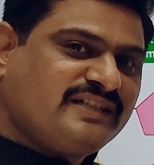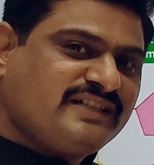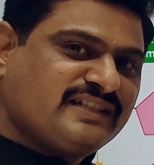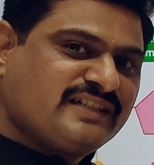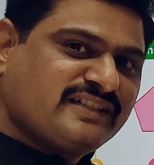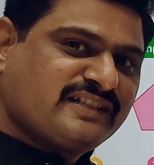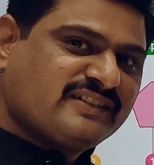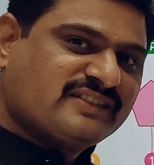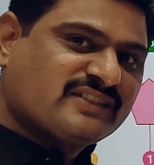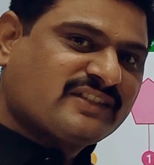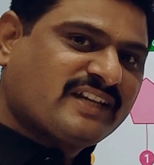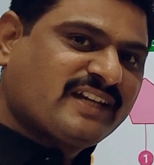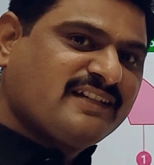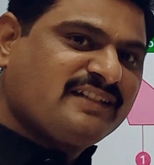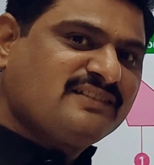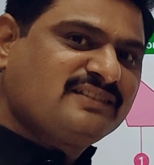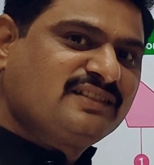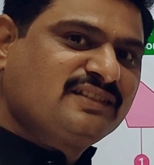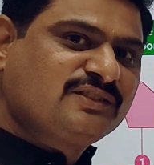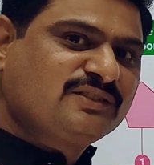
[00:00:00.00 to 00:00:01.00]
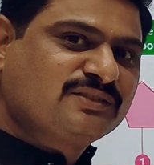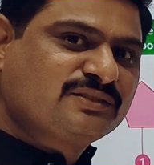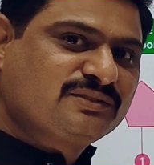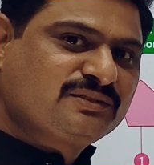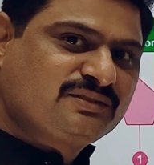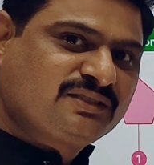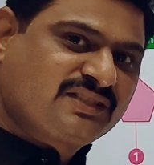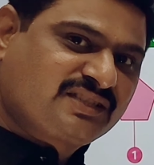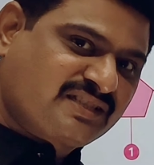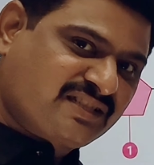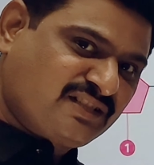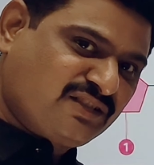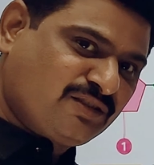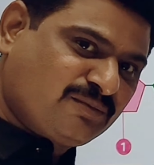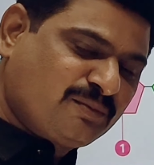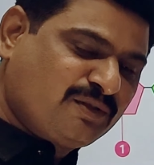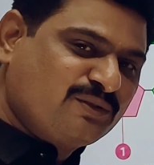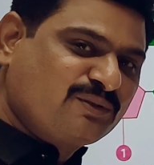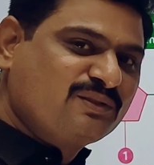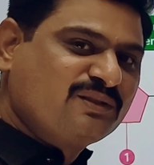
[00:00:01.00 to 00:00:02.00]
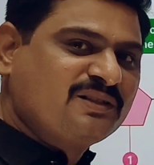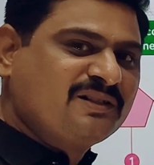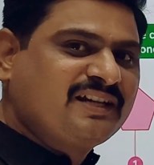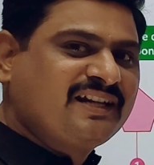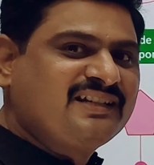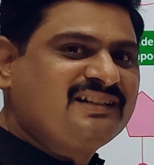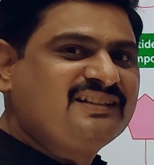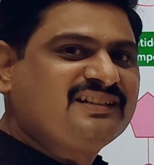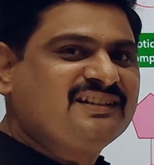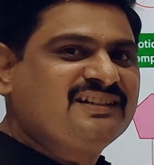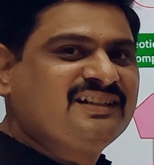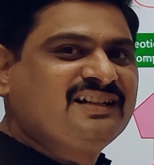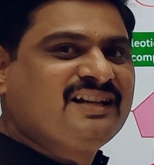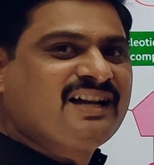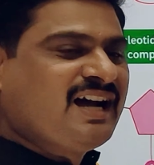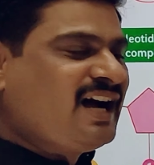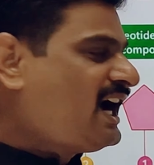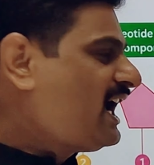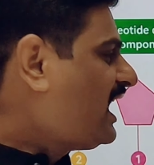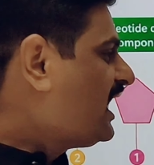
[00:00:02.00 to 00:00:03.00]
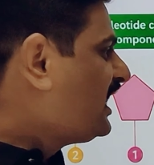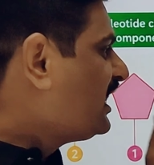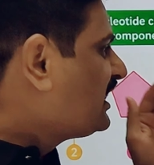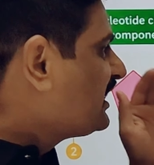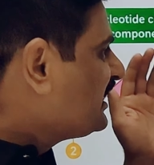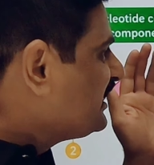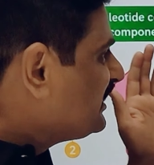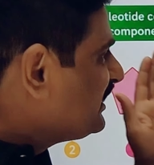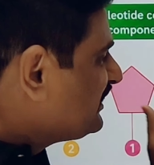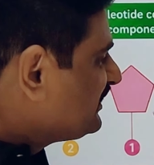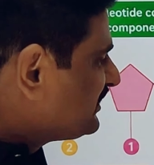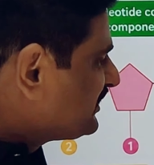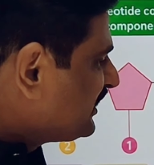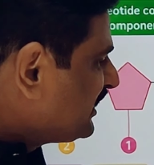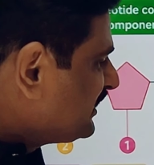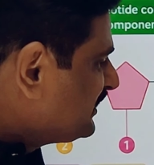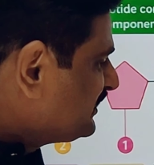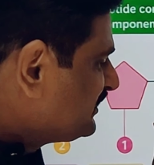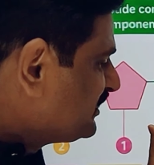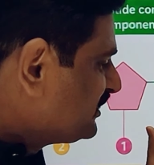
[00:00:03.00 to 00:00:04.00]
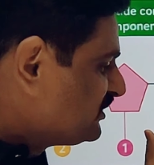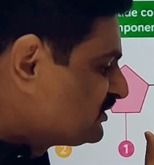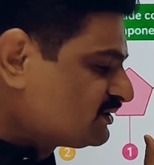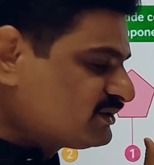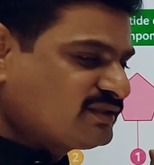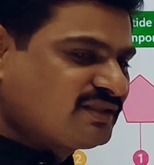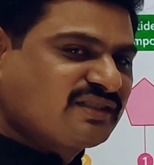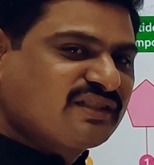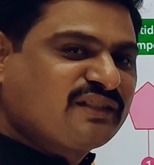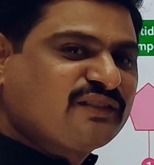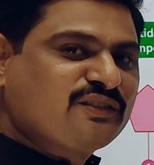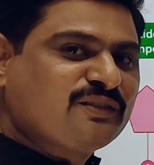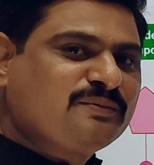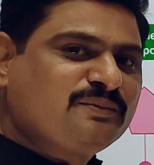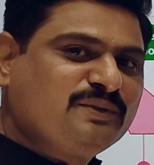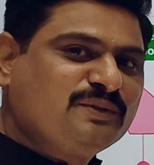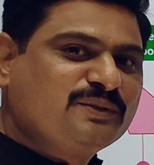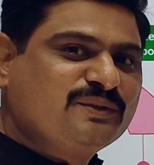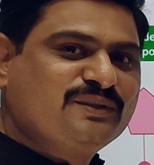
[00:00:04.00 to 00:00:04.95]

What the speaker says: DNA strand is also chain of nucleotide. RNA strand is also chain of